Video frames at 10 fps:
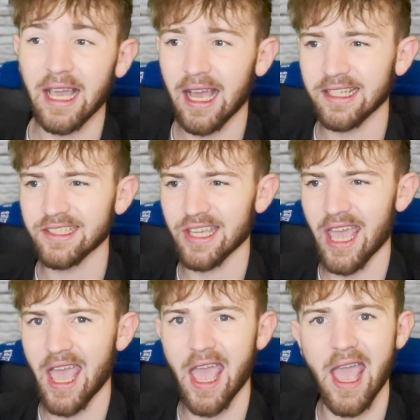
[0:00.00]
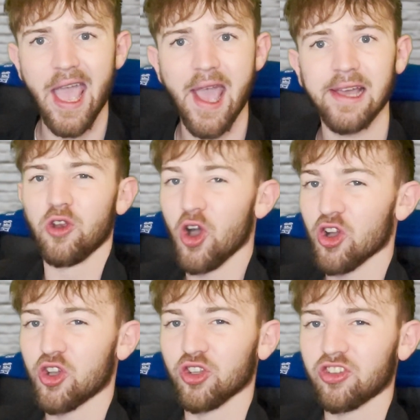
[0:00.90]
And yeah,
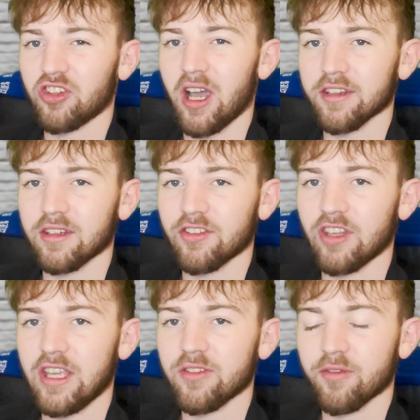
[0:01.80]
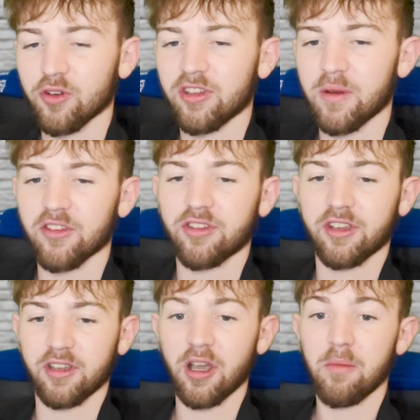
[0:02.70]
not a good start to the season for a team that's to
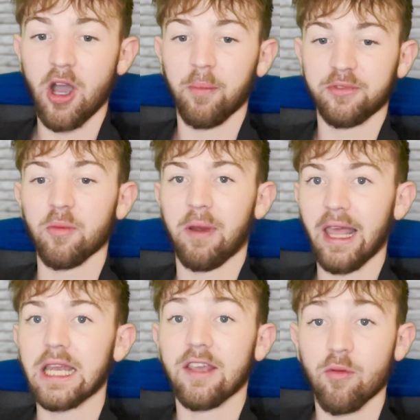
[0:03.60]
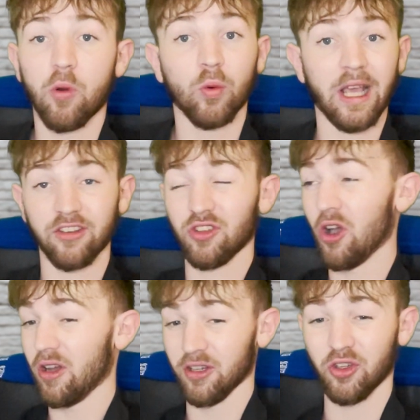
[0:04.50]
come up to play Liverpool. That's
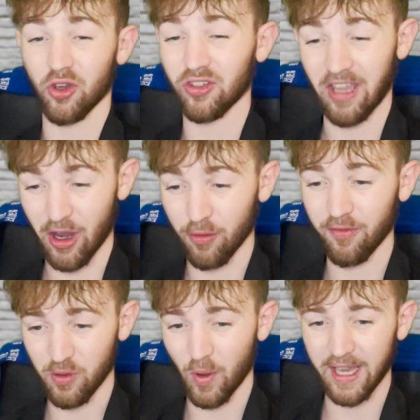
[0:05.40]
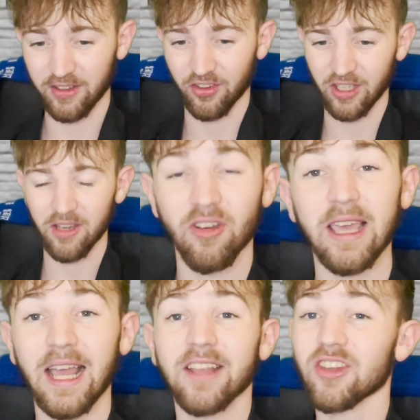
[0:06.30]
not a good, healthy way to see,
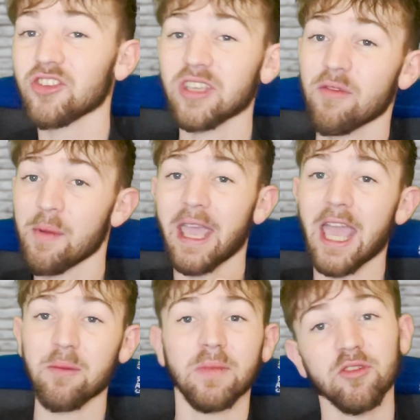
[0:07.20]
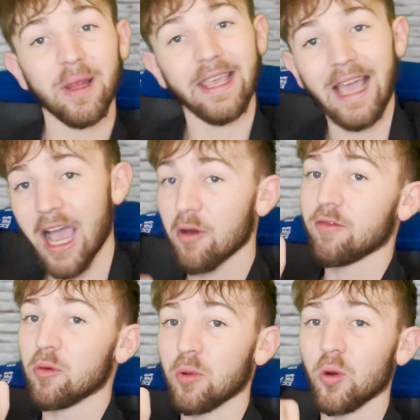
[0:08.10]
right, lads, let's give them a game. Let's play our
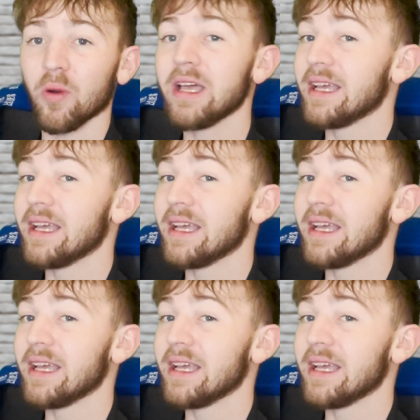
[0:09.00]
football.